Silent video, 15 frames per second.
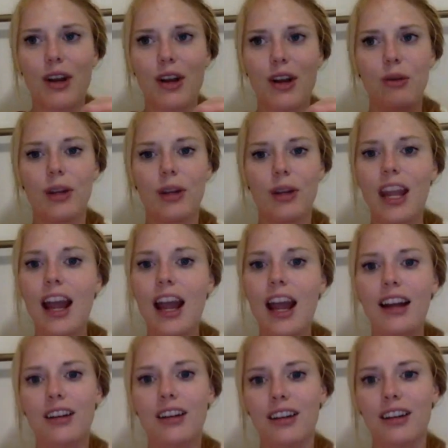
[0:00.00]
we
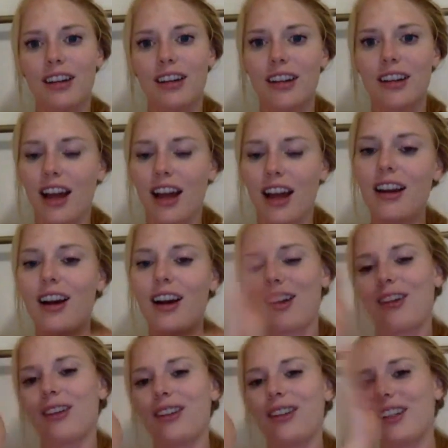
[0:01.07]
can or cannot
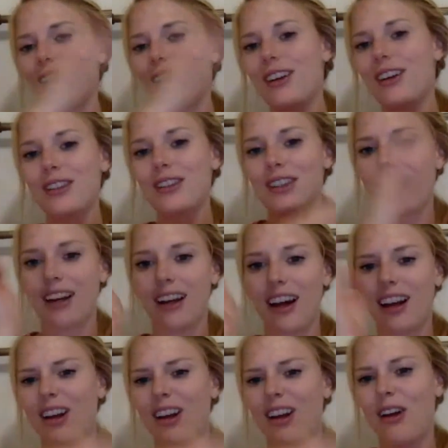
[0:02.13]
go into those. I, I
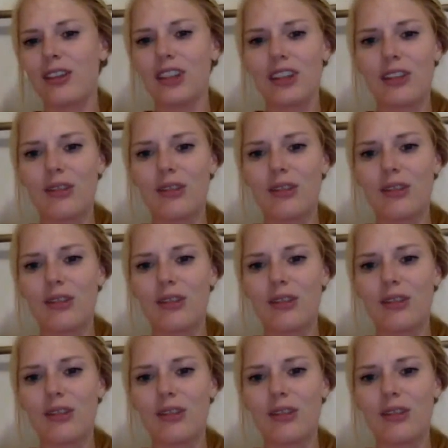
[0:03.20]
don't know. Do you?